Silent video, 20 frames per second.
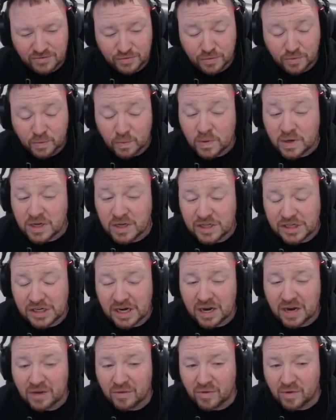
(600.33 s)

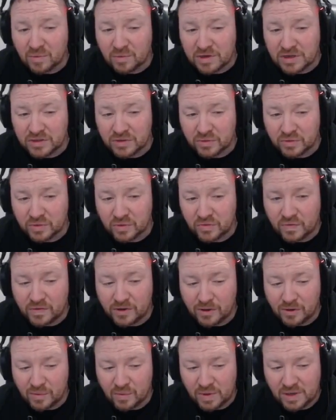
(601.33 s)
regen that we saw a
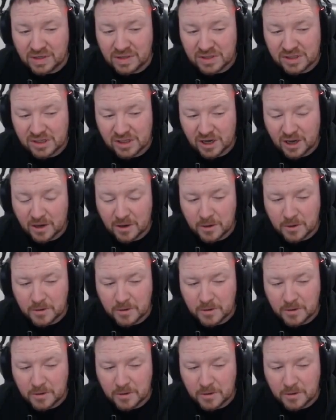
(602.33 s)
few weeks ago.